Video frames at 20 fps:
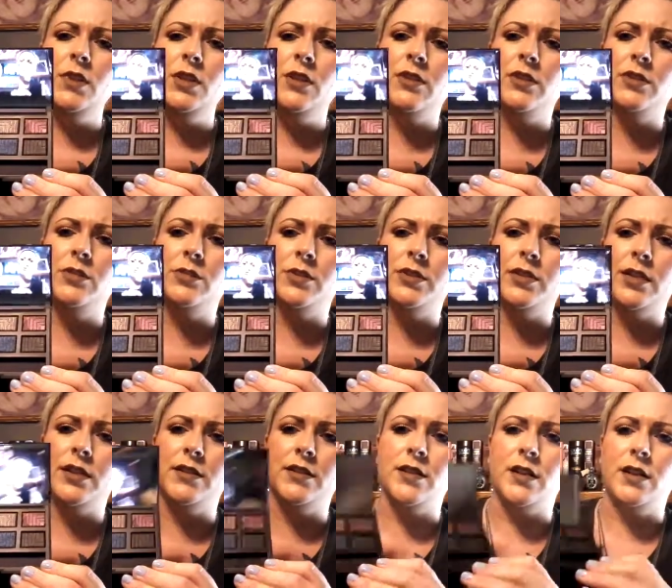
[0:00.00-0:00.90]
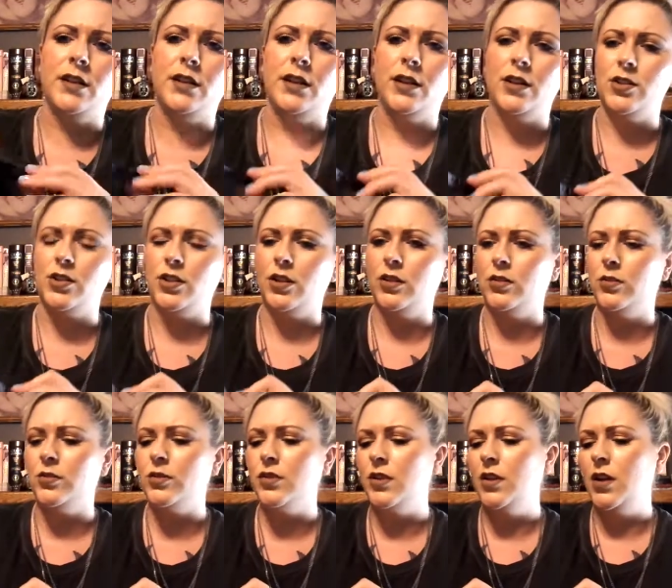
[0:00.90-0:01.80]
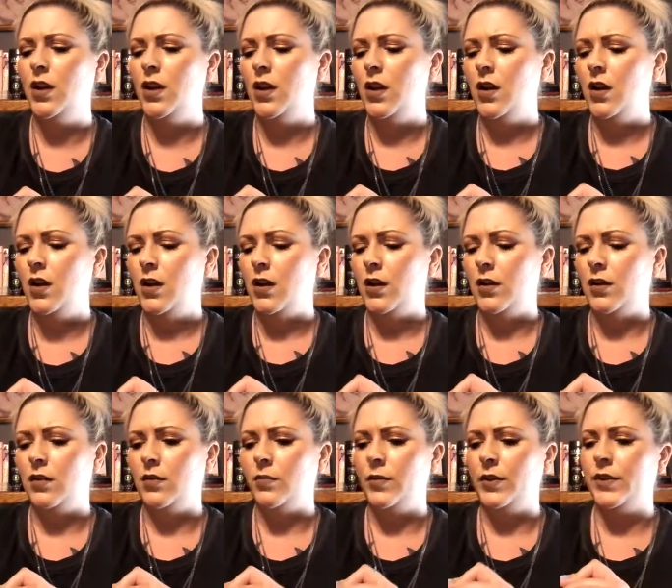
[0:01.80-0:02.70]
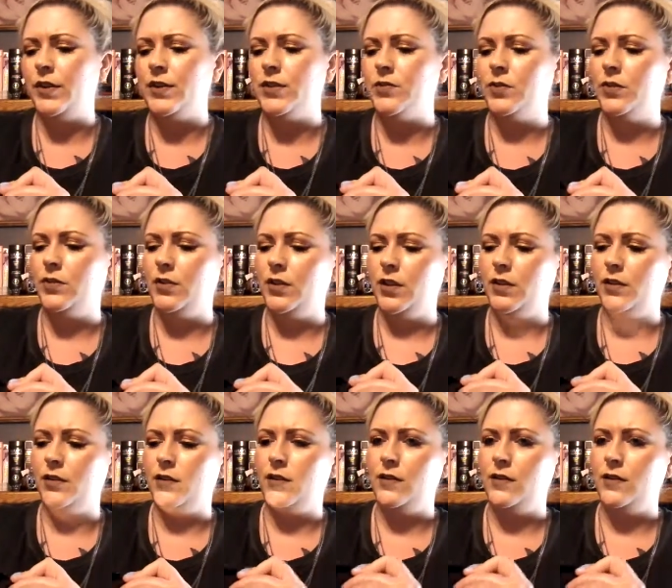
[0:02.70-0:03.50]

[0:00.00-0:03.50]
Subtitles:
The dual intensity eyeshadows. In this one, I'd